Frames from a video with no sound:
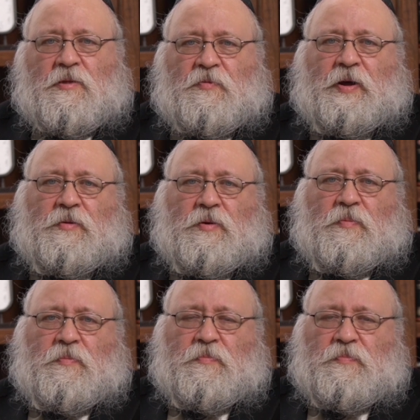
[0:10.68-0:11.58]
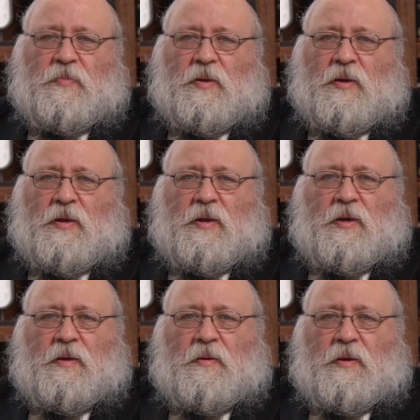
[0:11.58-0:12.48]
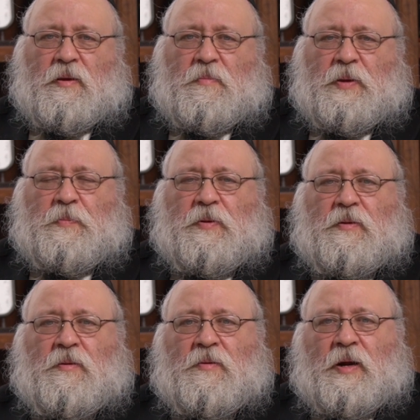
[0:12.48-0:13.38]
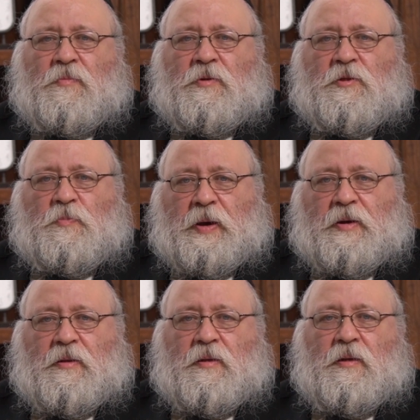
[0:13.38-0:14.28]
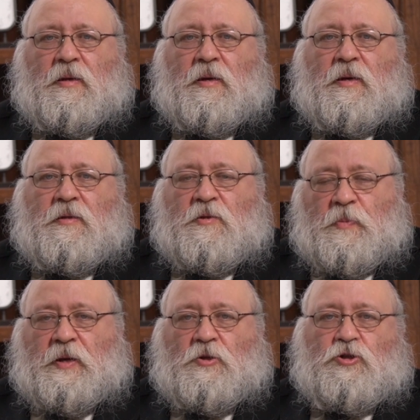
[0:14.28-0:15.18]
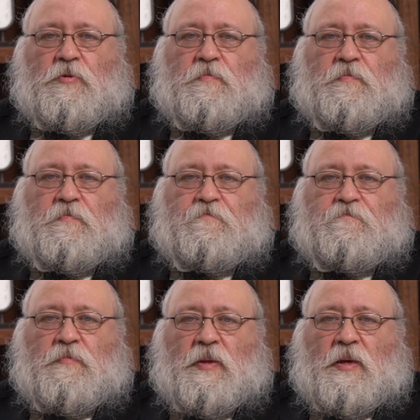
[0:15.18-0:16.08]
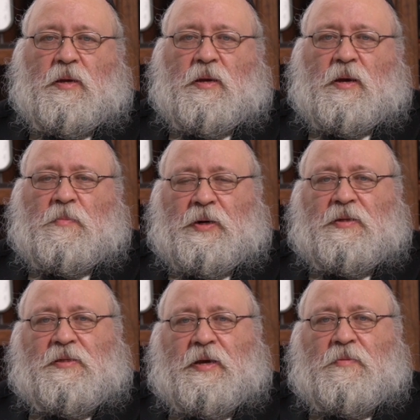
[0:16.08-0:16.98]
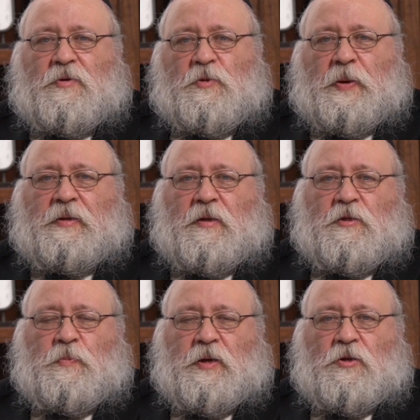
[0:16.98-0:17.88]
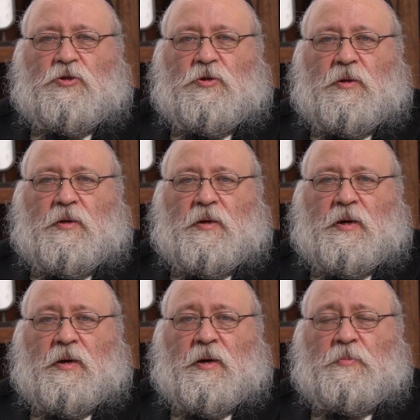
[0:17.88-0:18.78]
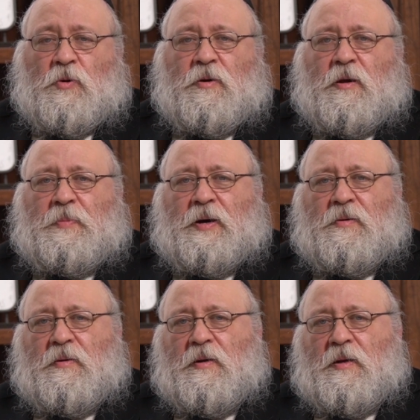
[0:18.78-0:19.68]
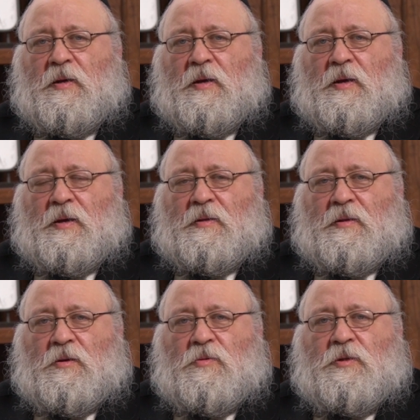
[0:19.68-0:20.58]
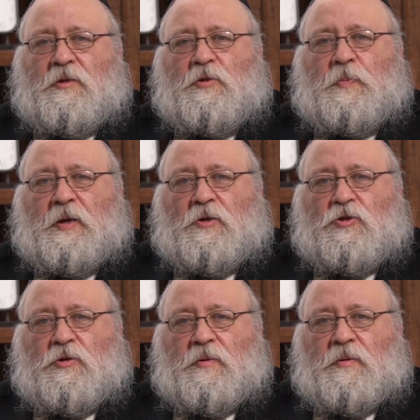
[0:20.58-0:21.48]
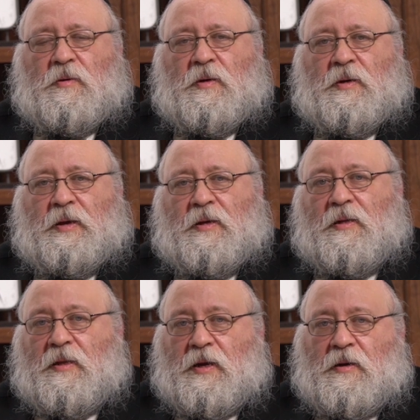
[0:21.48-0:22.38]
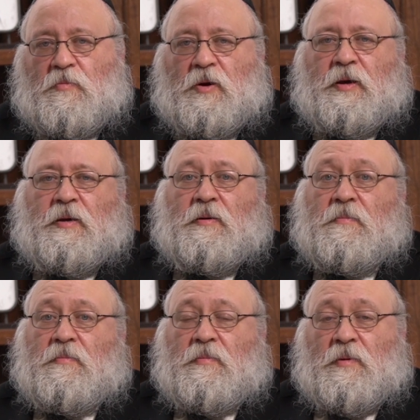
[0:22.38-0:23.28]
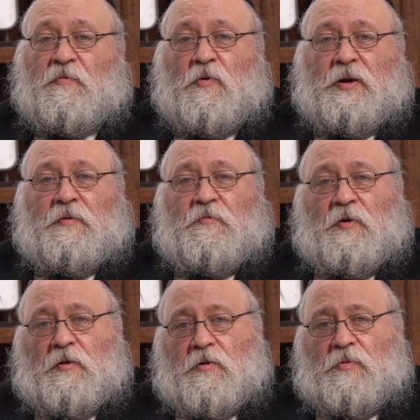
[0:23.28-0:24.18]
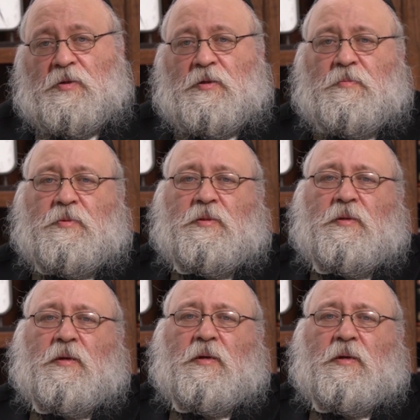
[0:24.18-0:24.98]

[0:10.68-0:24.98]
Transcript: its value. People do not respect speech. When I say respecting speech, I'm talking about using speech in a clean way, avoiding vulgarisms,